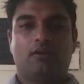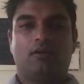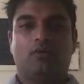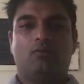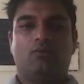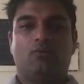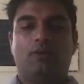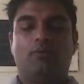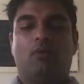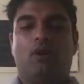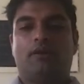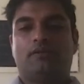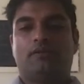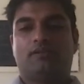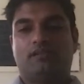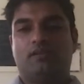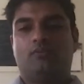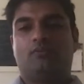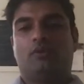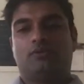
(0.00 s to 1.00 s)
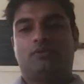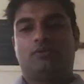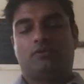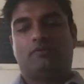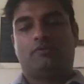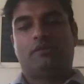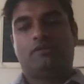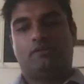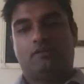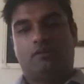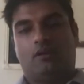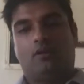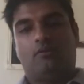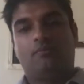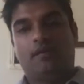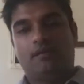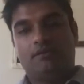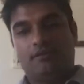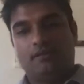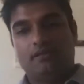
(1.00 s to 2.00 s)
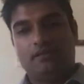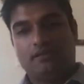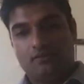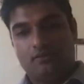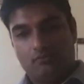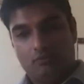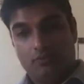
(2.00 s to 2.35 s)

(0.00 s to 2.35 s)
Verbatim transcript: we want to see what sort of install base is